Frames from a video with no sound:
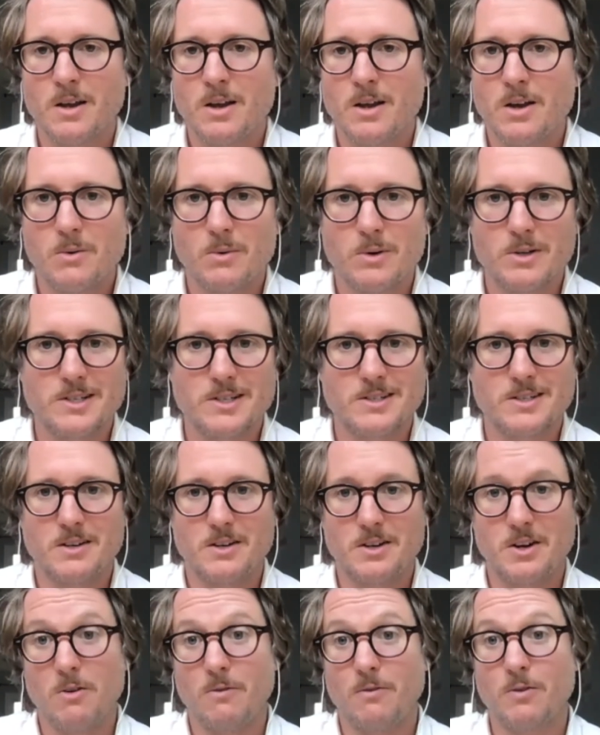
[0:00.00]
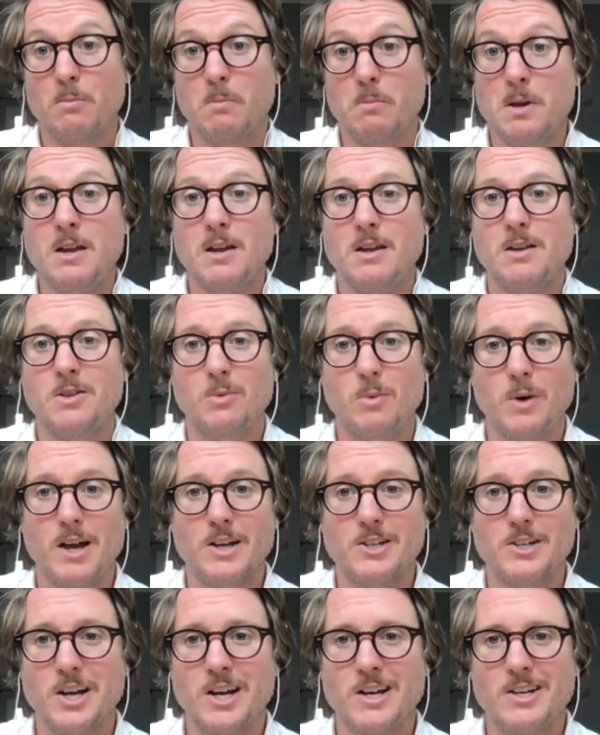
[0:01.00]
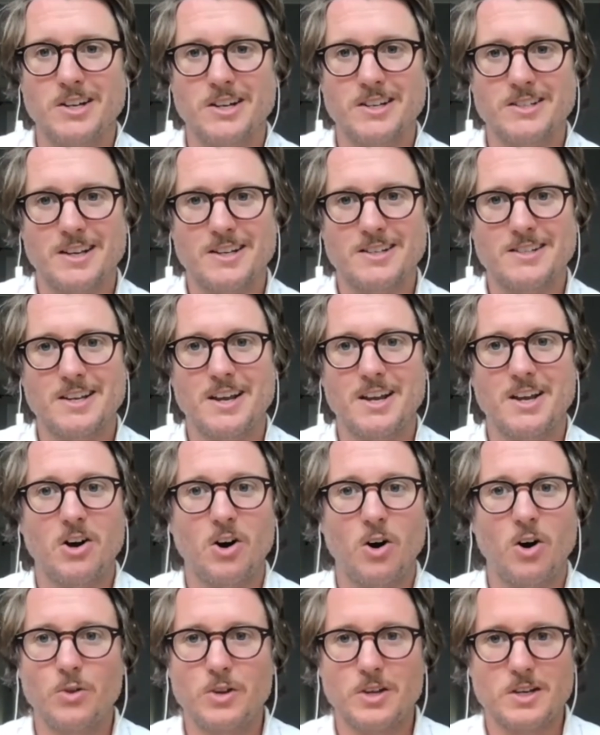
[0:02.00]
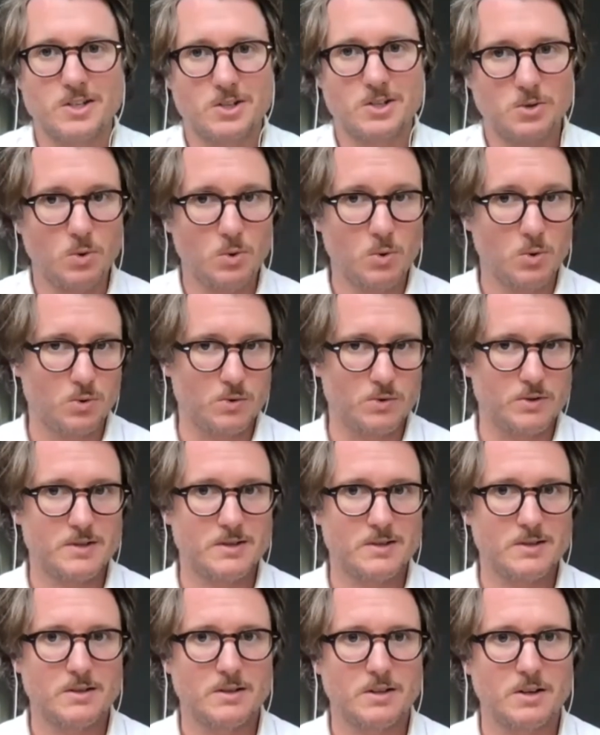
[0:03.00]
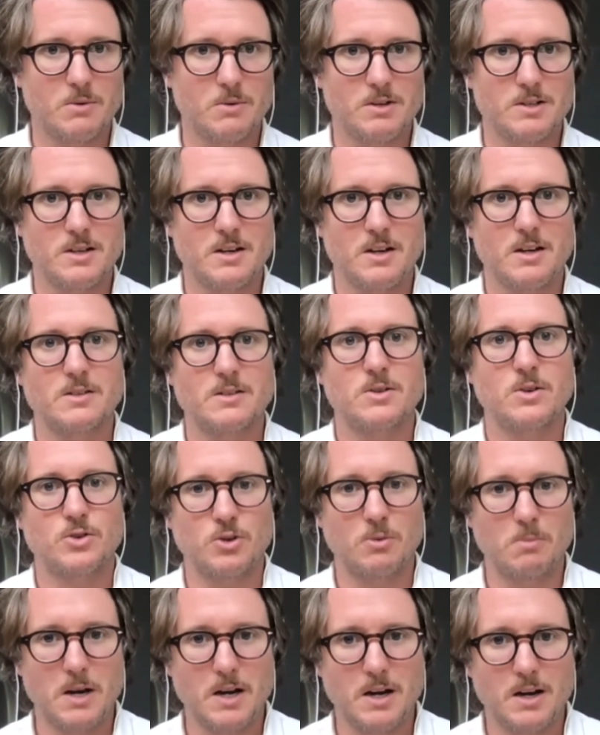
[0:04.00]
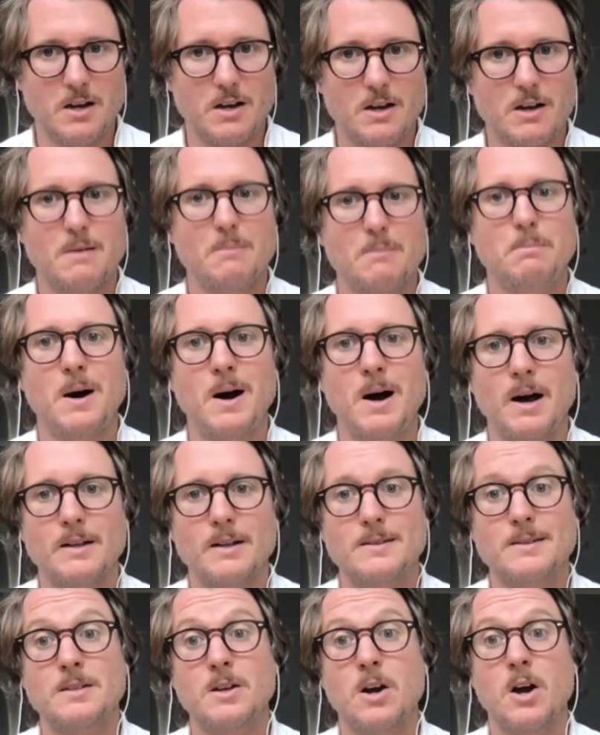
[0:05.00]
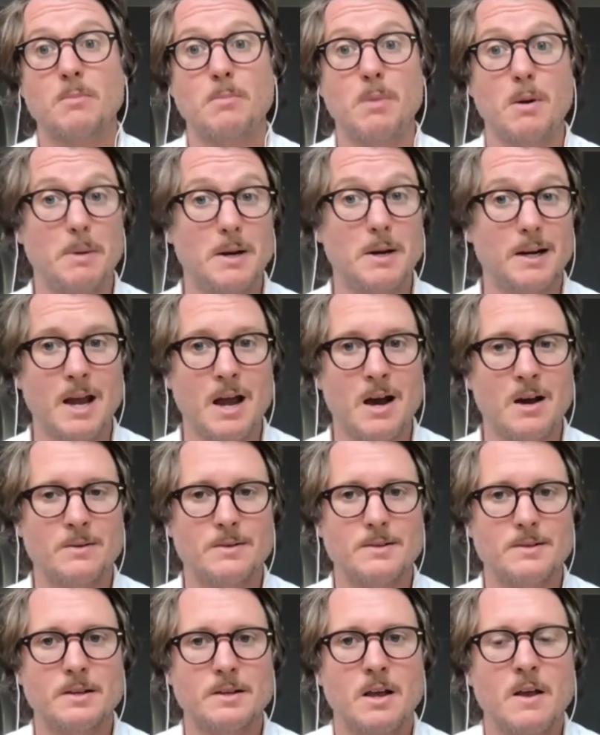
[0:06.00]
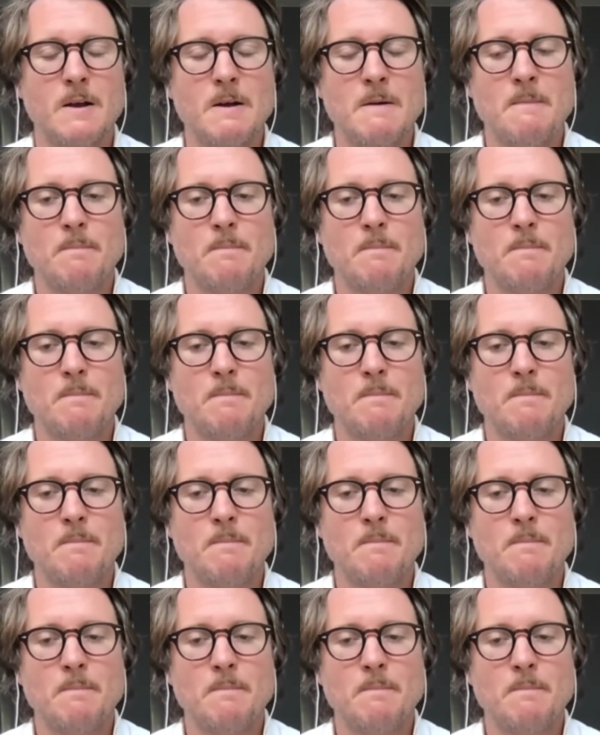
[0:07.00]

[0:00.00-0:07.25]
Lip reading: which is, for me, the way I change it is I say all these tools that we're seeing, social media, bots, sock puppet accounts, they're